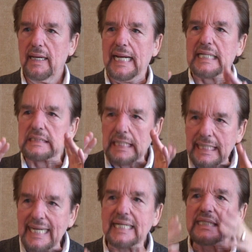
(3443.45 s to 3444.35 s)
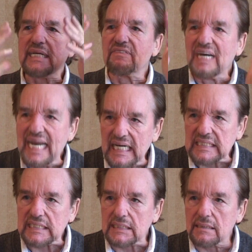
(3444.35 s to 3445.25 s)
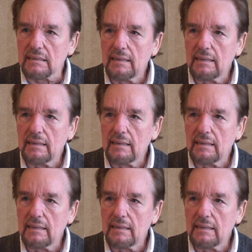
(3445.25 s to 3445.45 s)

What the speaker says: it's addictiveness.